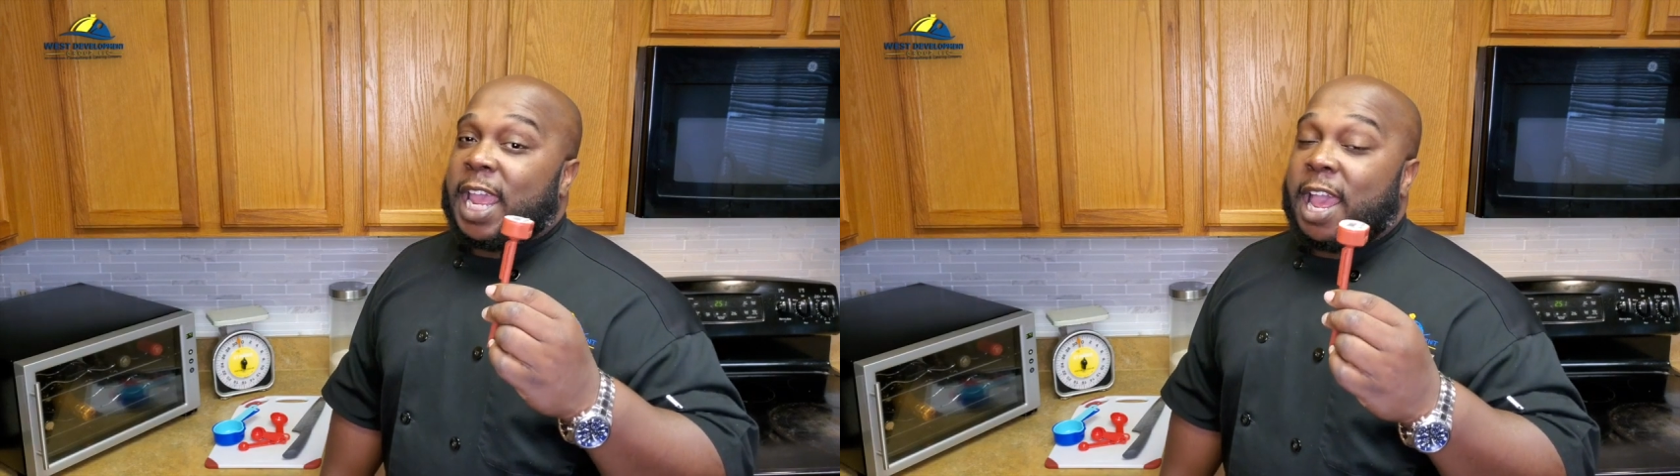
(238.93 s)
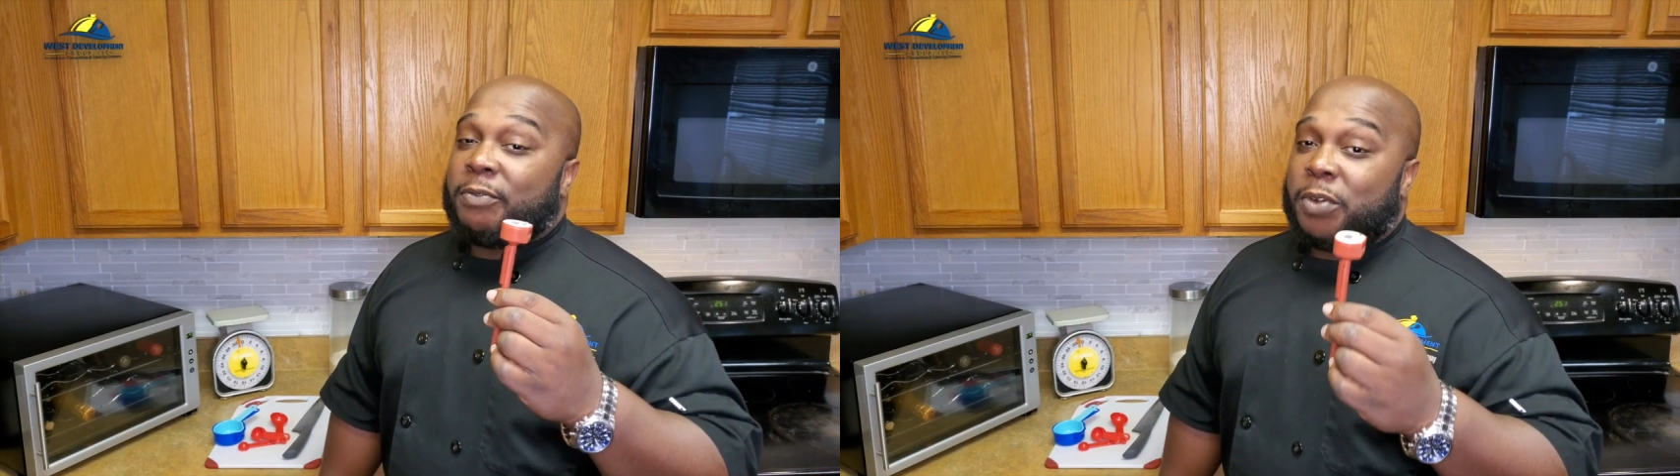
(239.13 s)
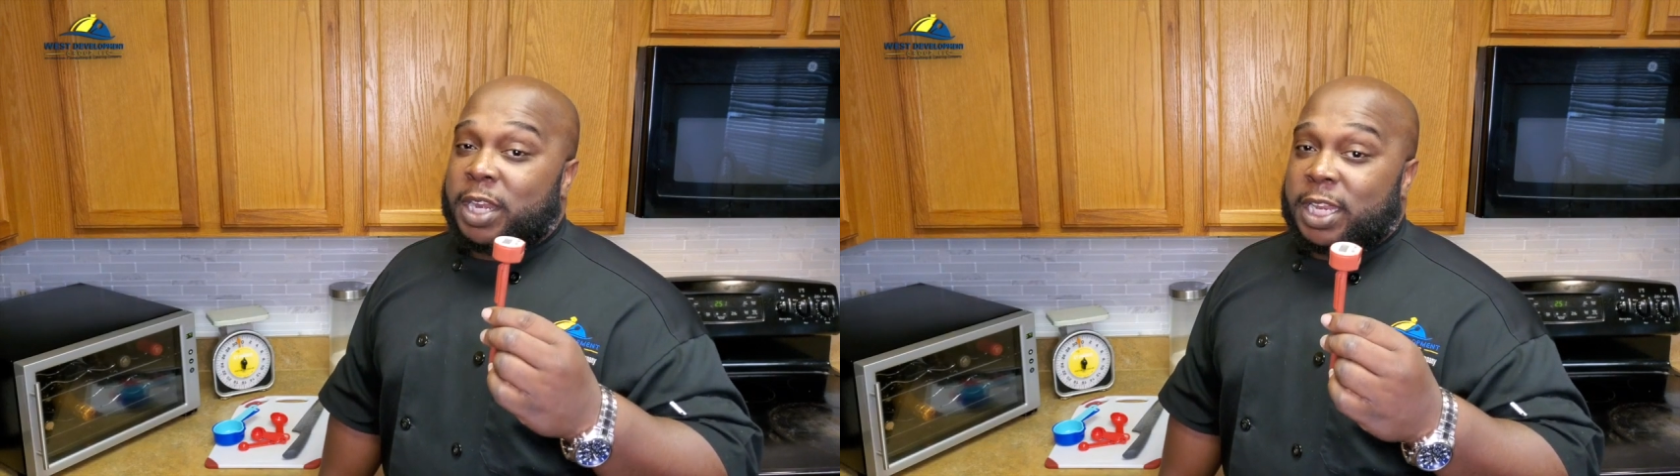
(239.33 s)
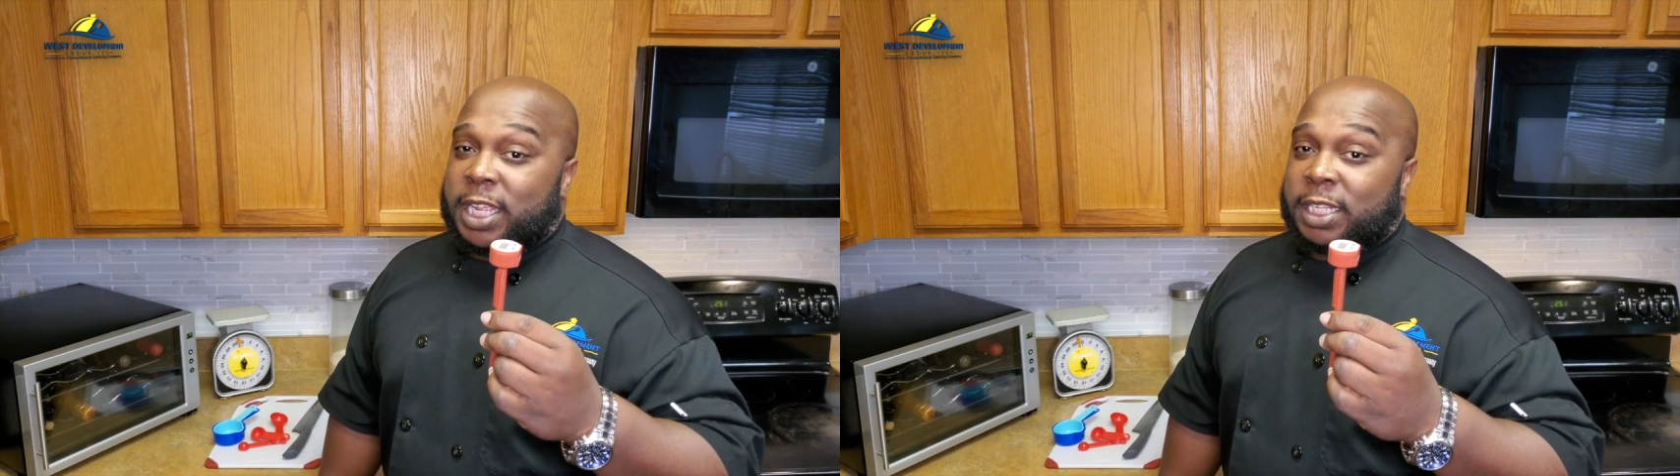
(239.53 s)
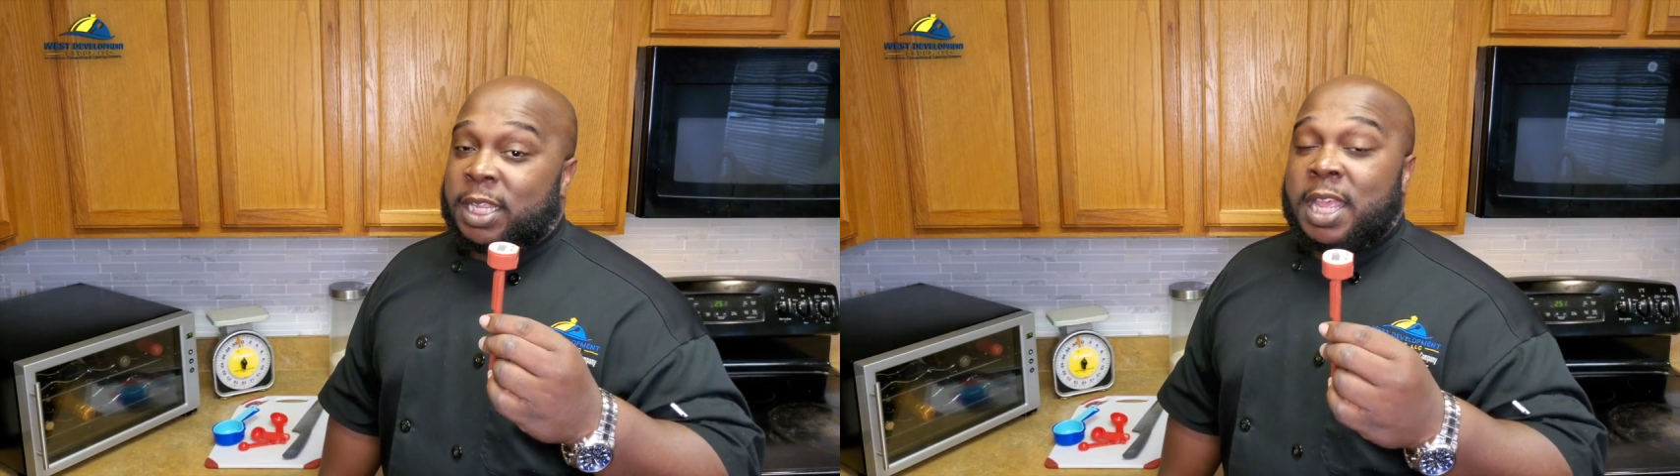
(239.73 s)
have one of
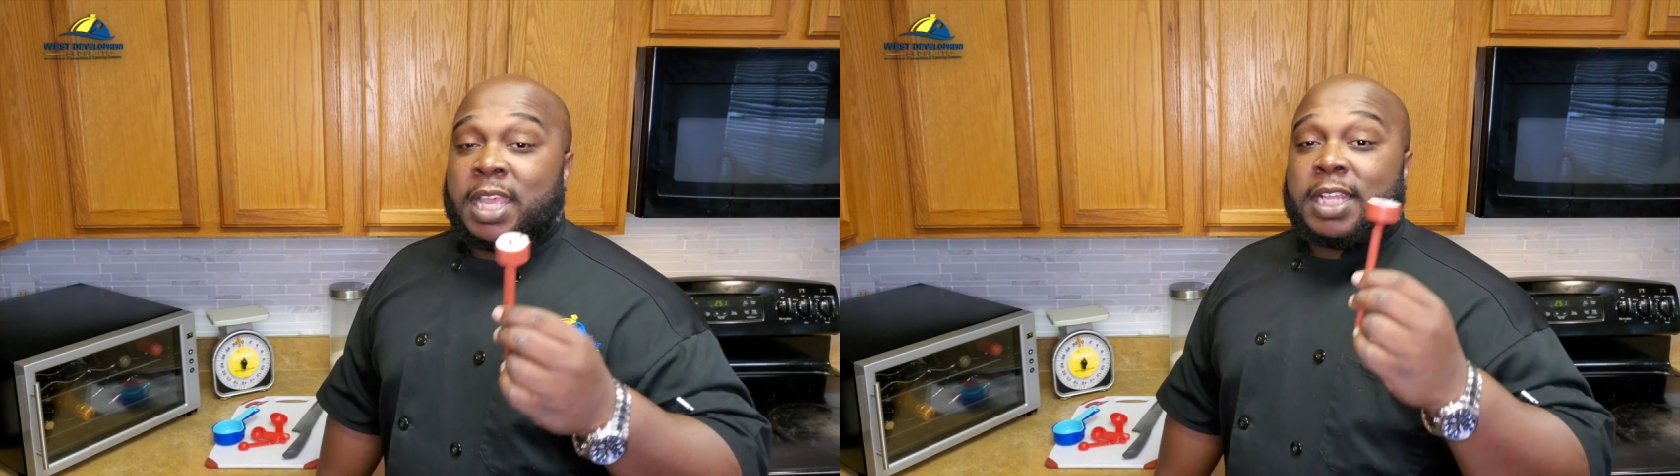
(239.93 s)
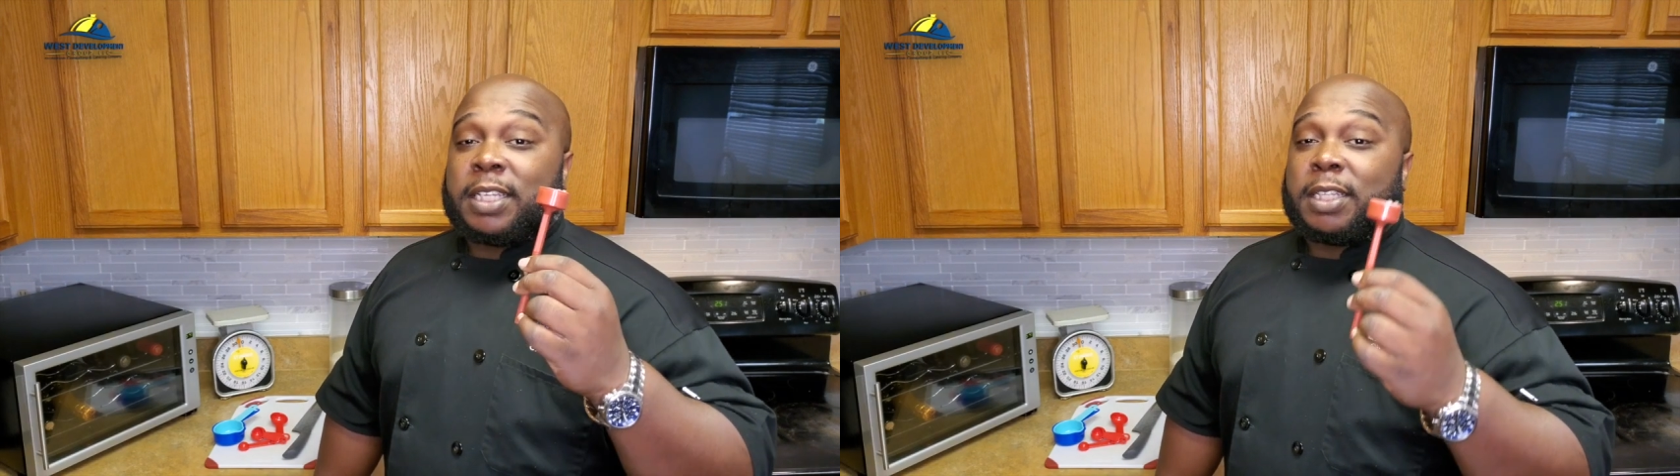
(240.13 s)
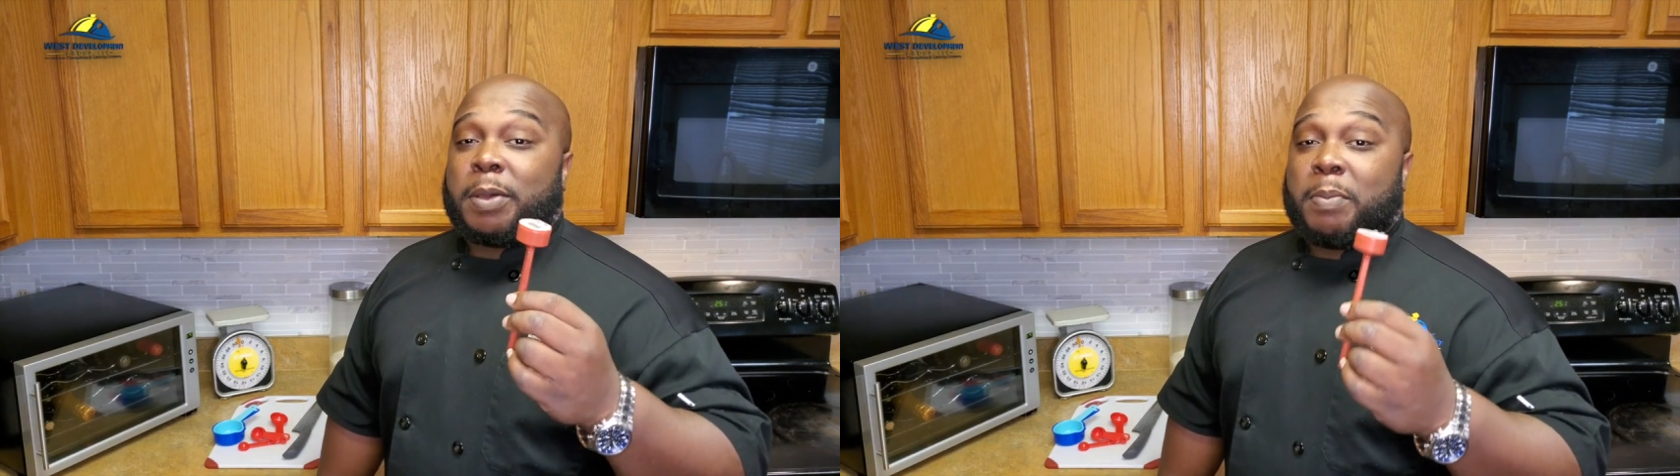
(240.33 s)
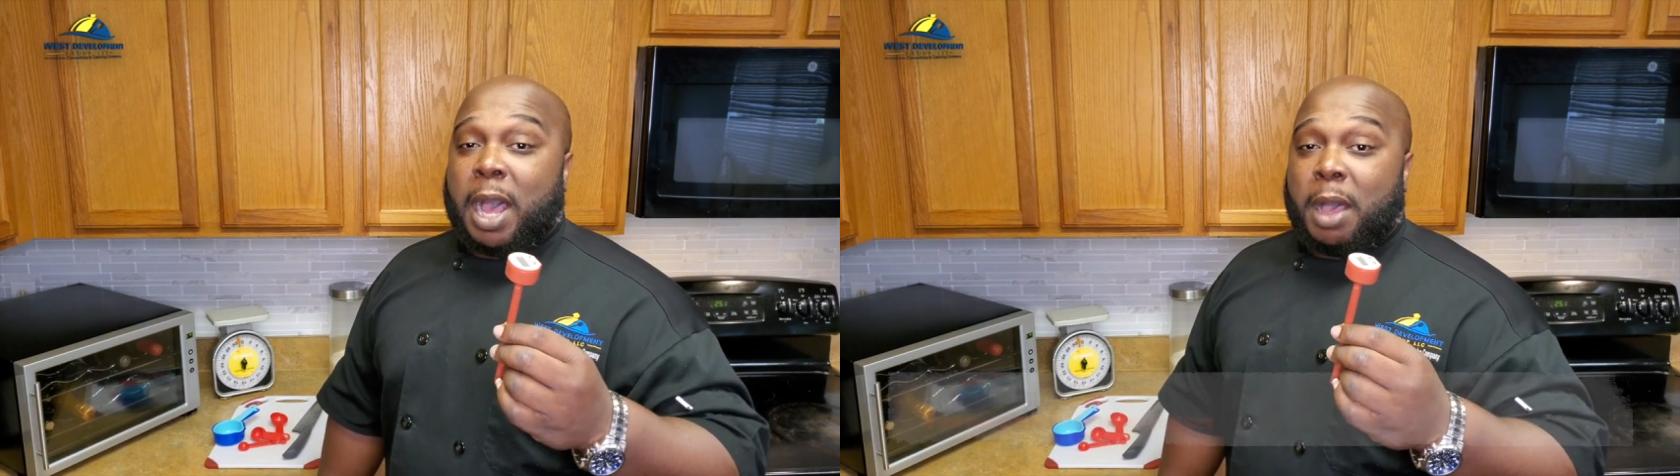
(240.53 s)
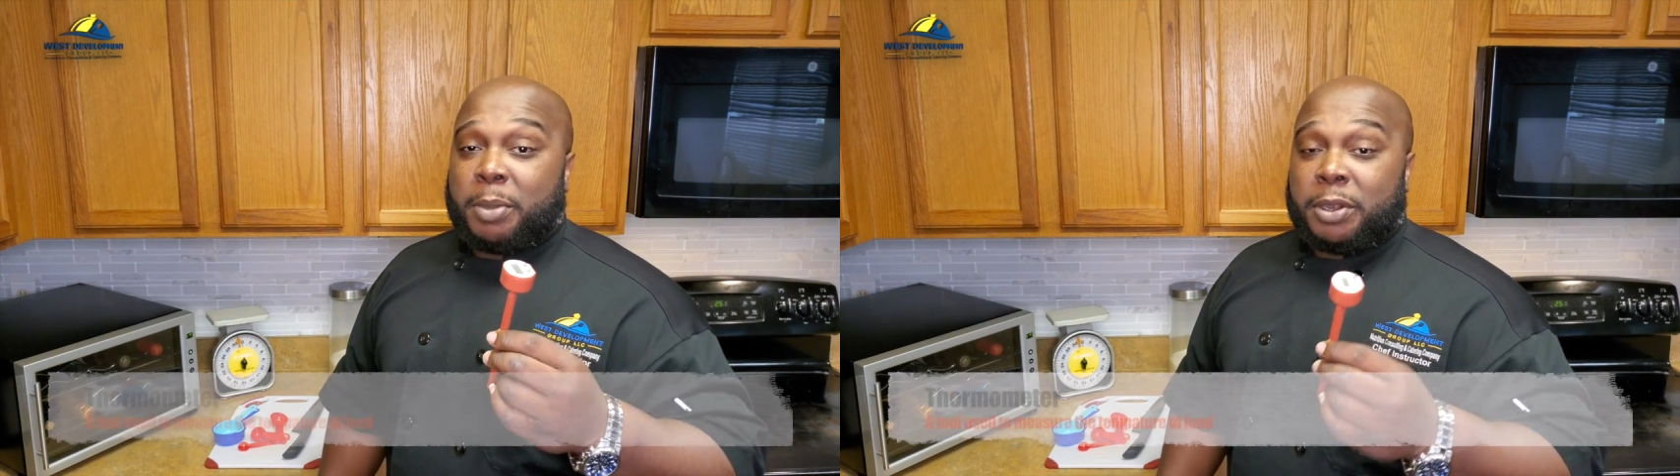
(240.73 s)
these. It's a
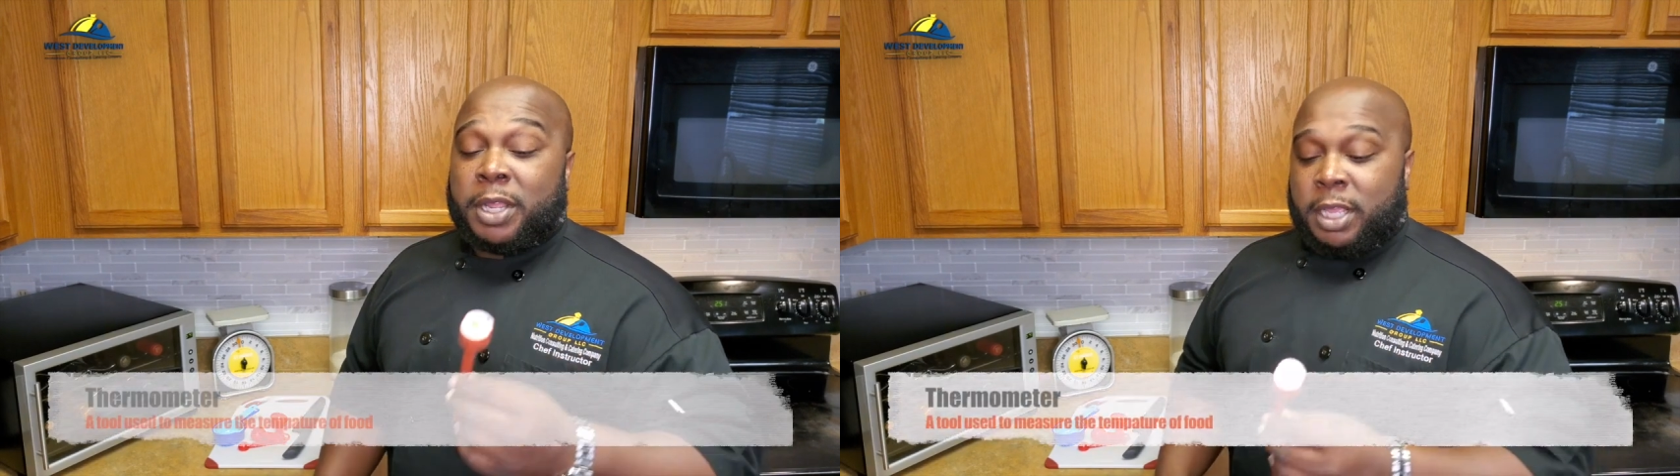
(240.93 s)
thermometer.